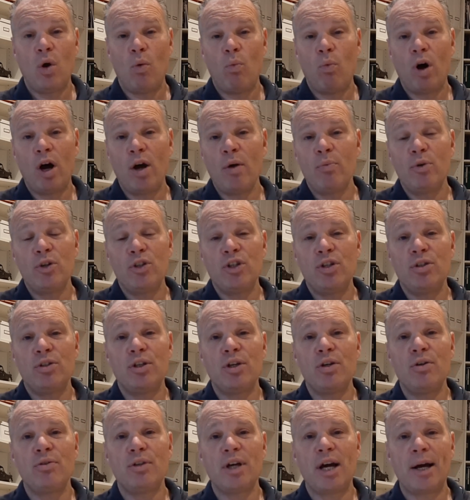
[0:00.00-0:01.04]
Why would you
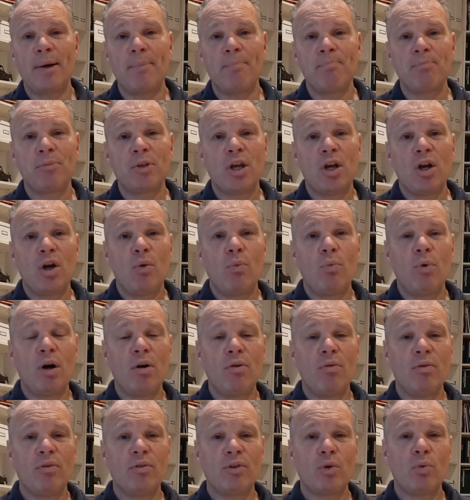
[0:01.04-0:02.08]
do that?
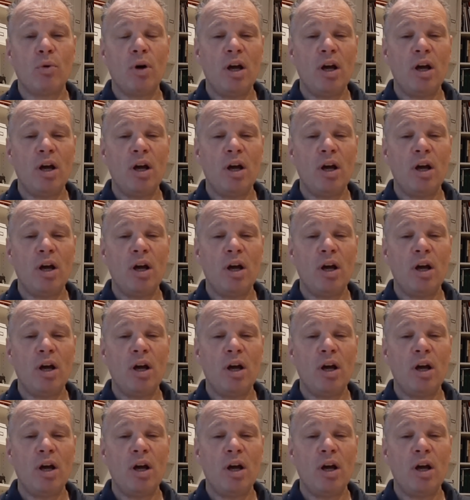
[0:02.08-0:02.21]
Well,